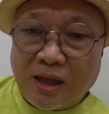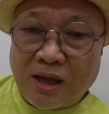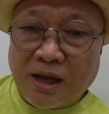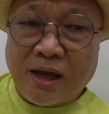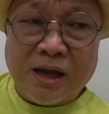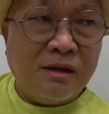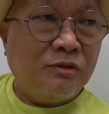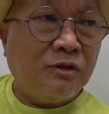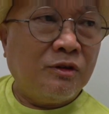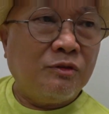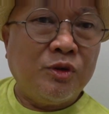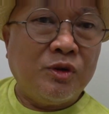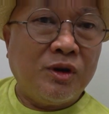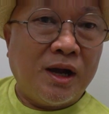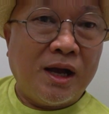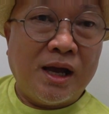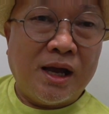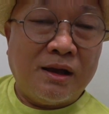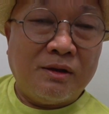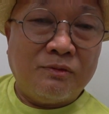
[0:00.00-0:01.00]
I have a few.
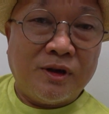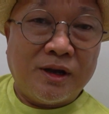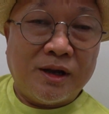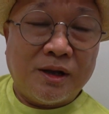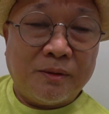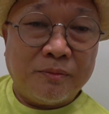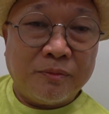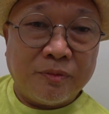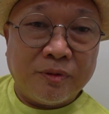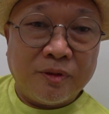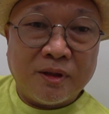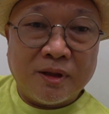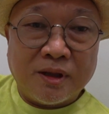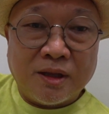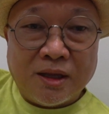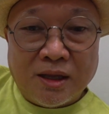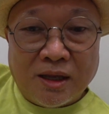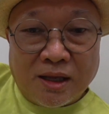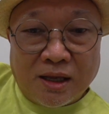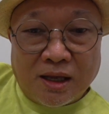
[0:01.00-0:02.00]
I have
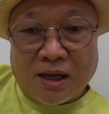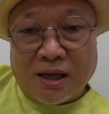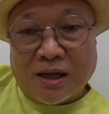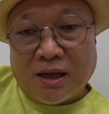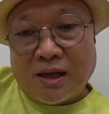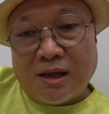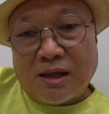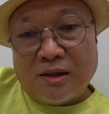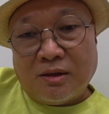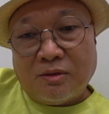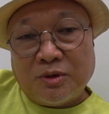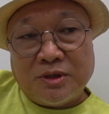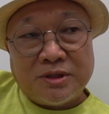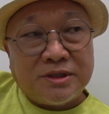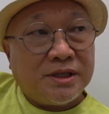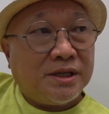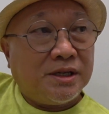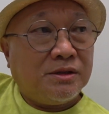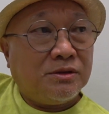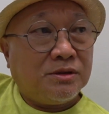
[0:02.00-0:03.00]

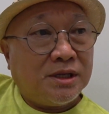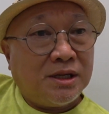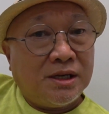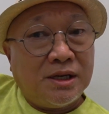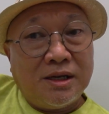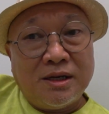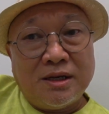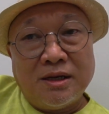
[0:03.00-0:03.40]
Vincent Newton.